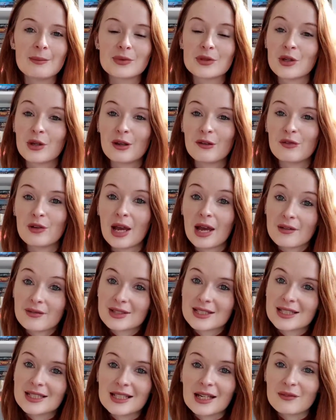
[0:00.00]
So if you
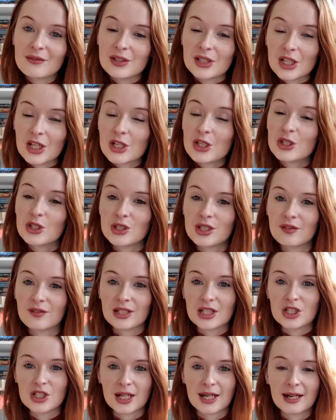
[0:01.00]
haven't seen that video, you should
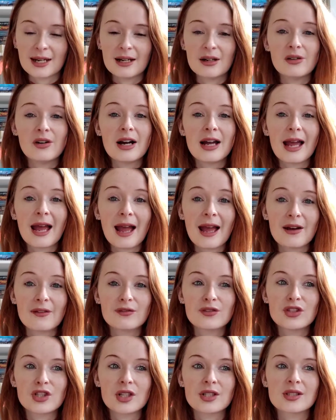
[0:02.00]
definitely check it out. I
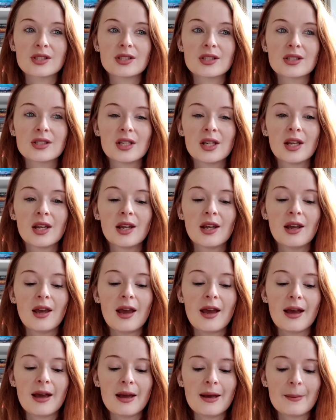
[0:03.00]
have just
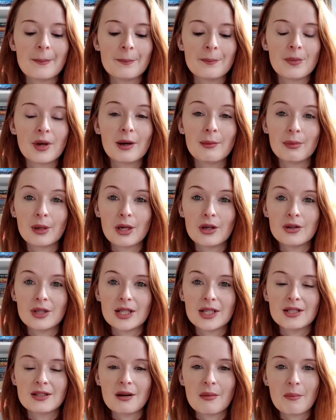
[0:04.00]

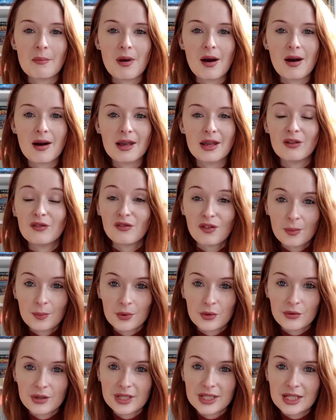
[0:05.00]
uploaded my
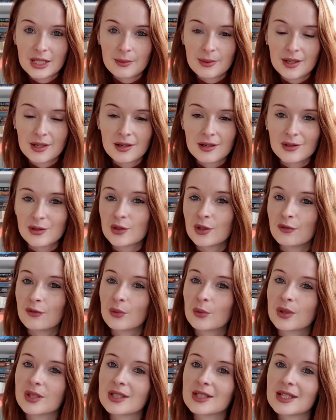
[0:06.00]
February TBR. So if
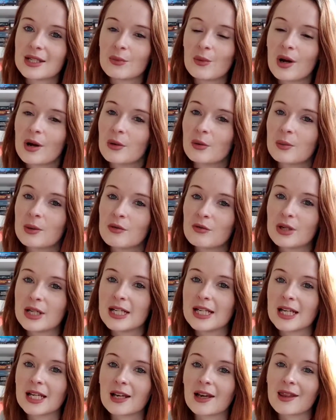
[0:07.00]
you want to see what I will be
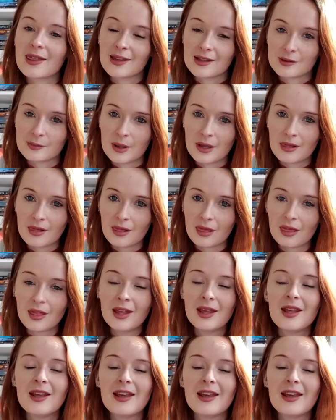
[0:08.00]
reading this month,